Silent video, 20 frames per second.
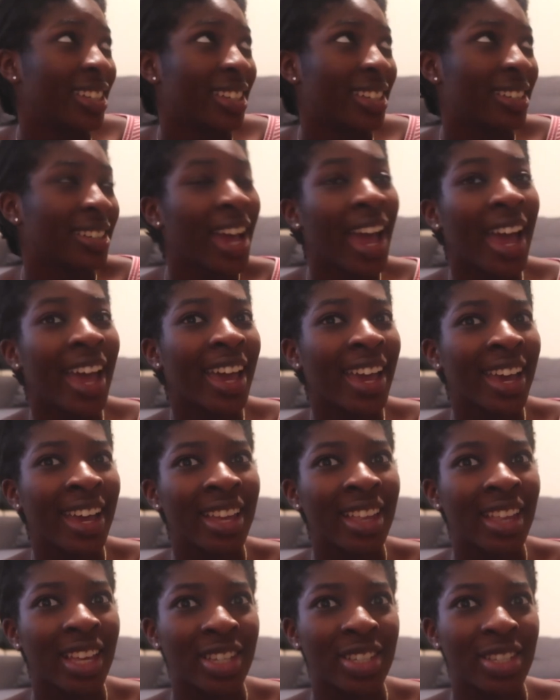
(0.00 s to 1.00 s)

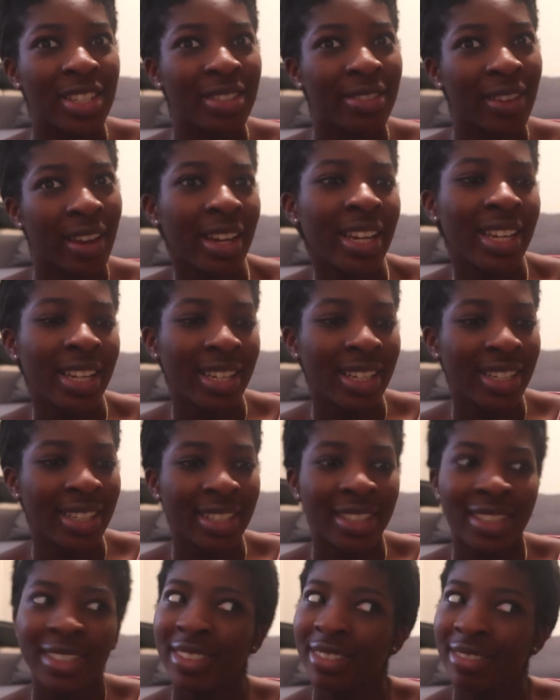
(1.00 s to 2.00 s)
okay, like she's
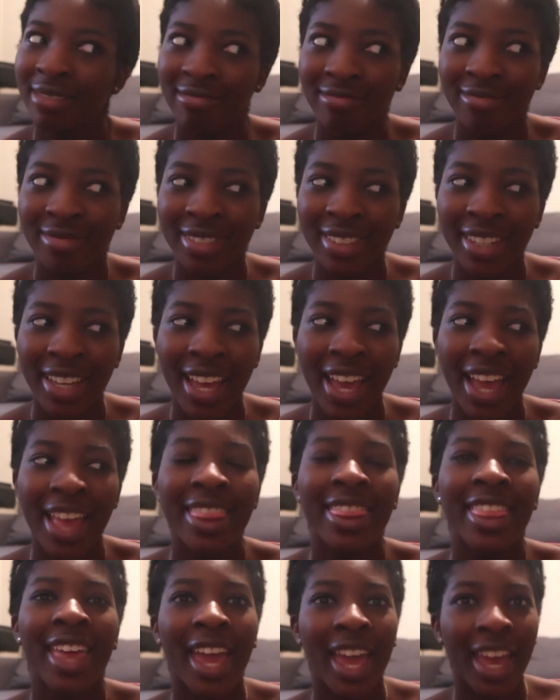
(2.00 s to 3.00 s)
very...
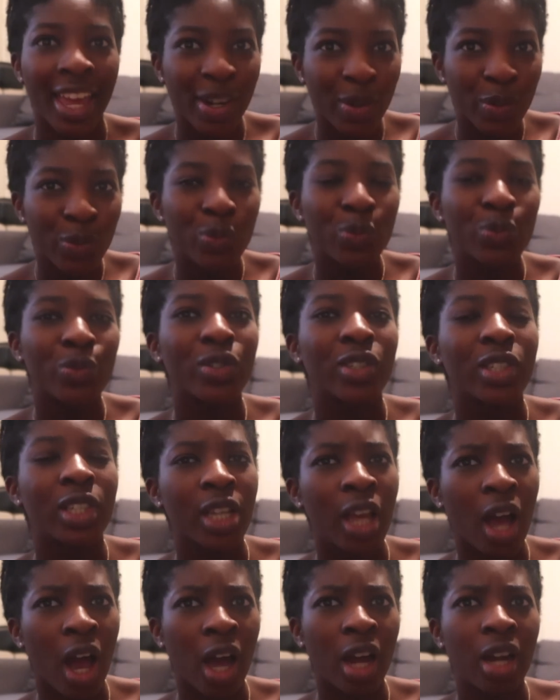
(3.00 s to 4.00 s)
And then she
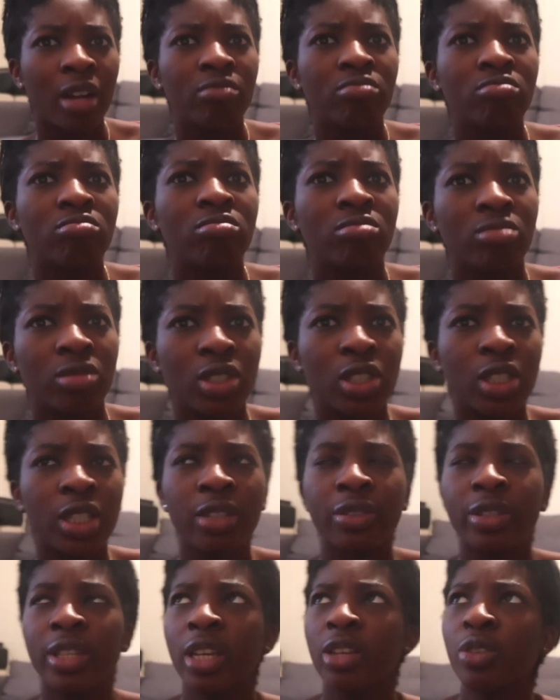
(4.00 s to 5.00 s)
got,
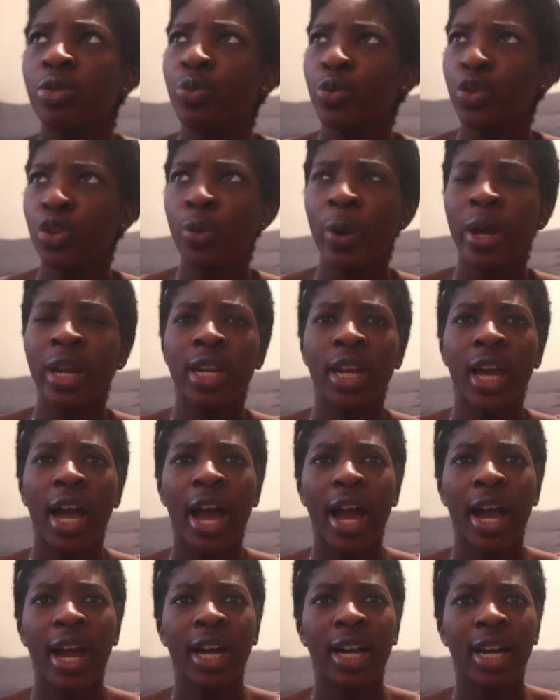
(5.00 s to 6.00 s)
she was like, you know what?
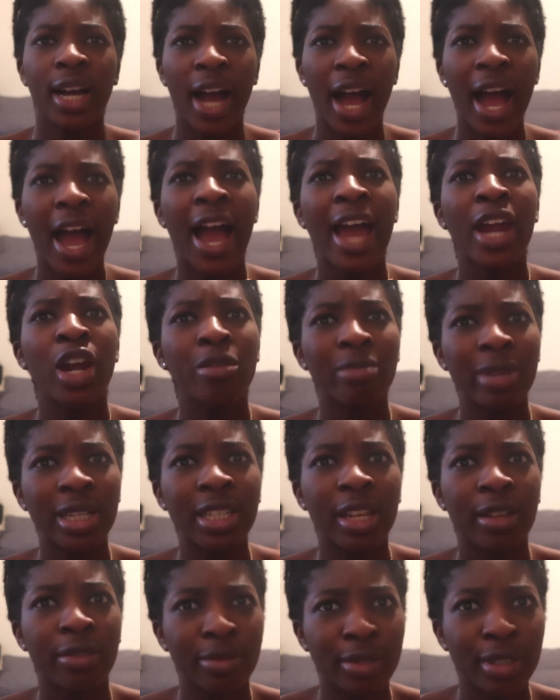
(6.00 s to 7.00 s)
I know my
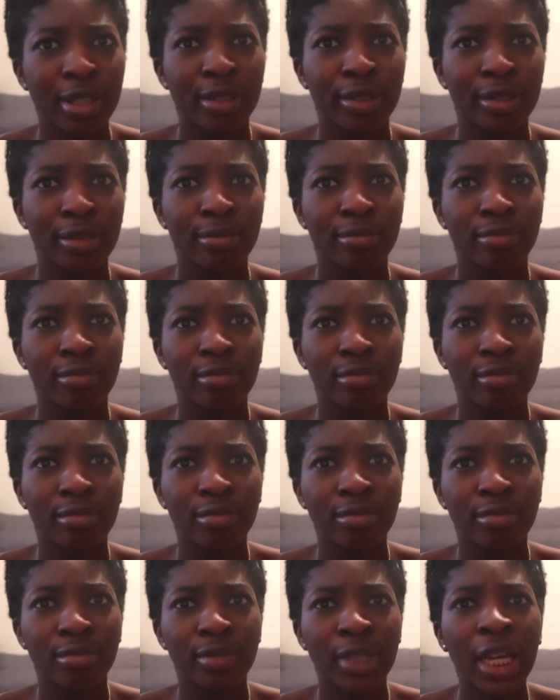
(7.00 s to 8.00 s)
self-worth.
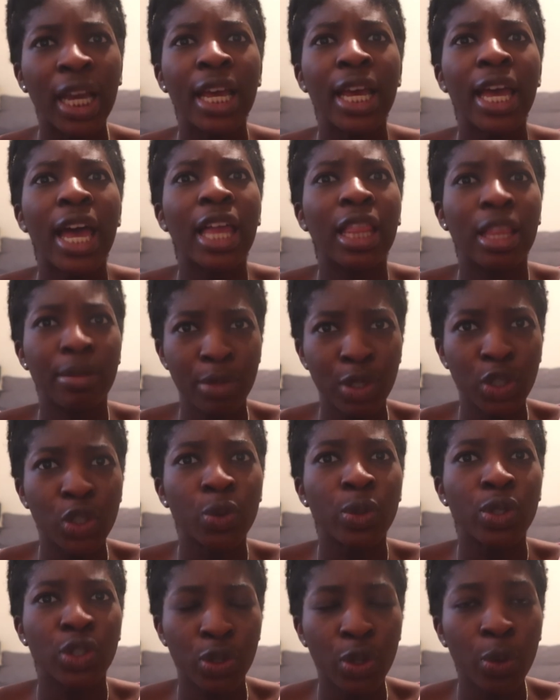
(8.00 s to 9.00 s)
And let me
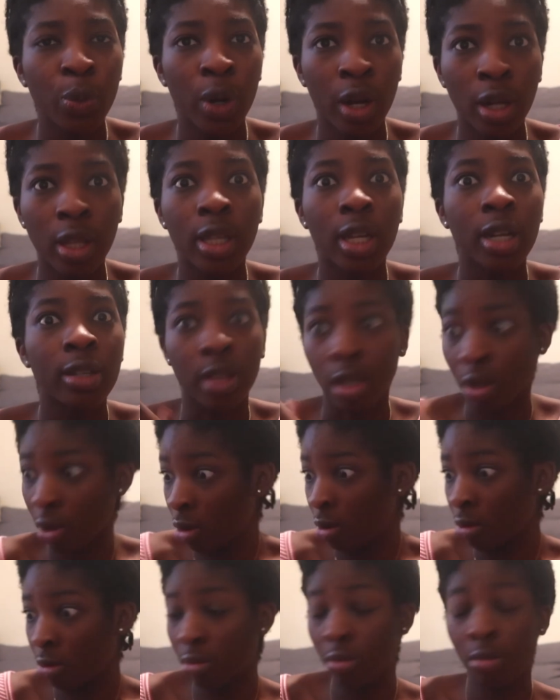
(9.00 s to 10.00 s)
show it to the world. And I was like,
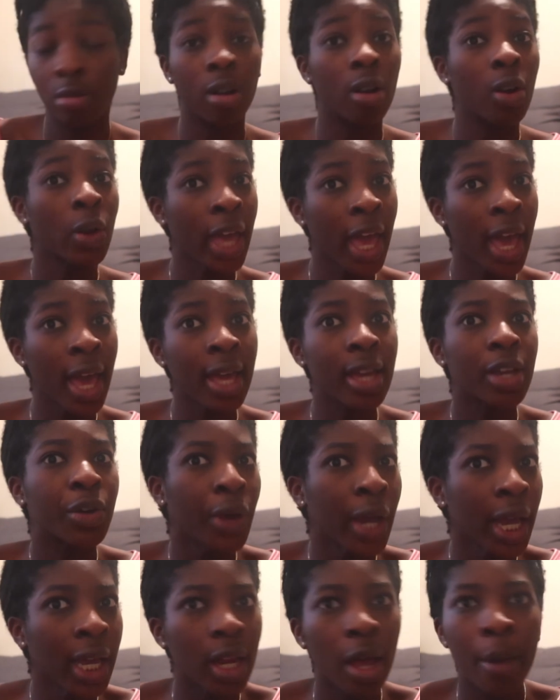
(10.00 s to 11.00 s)
oh, okay,
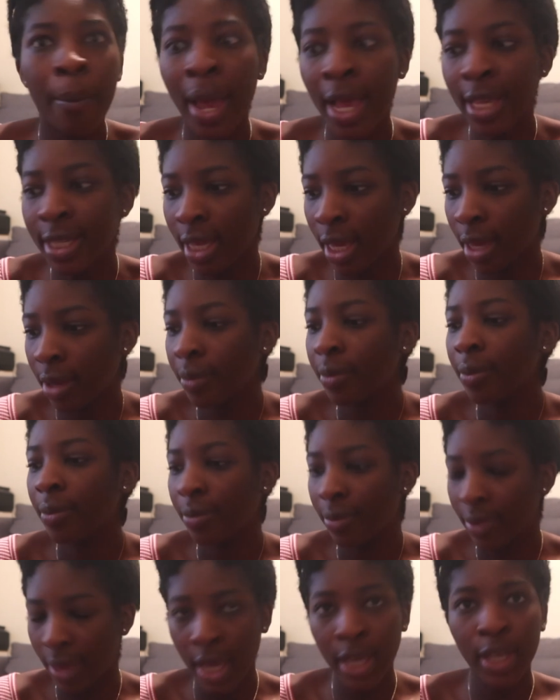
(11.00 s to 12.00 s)
great, amazing.
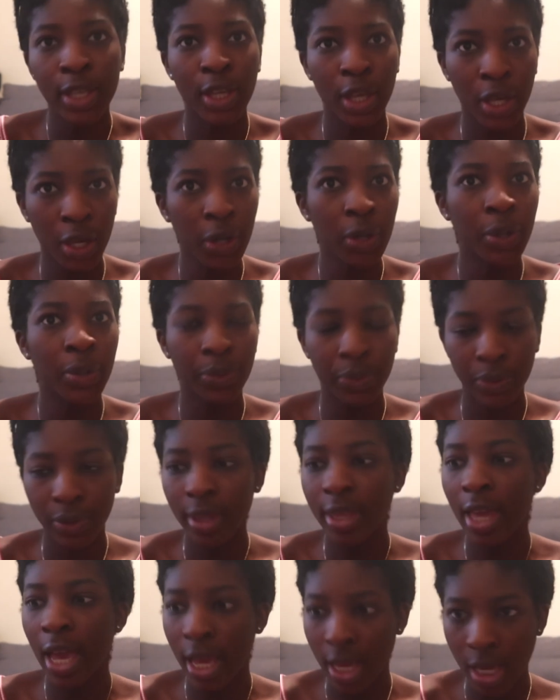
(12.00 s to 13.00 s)
Thank you,
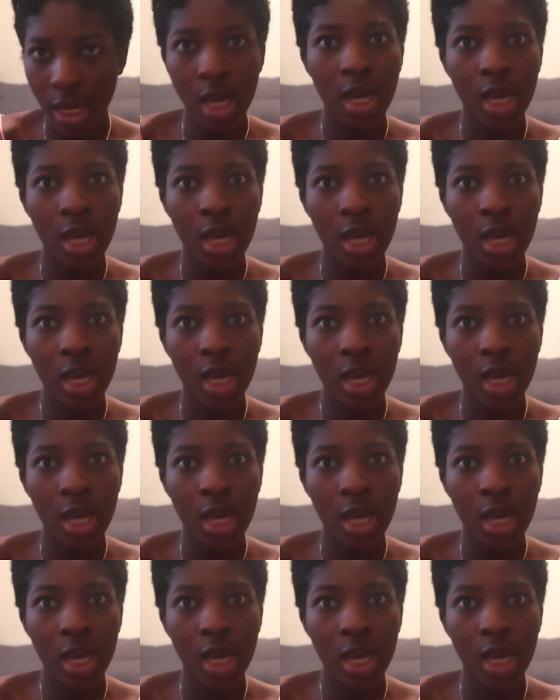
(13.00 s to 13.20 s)
thank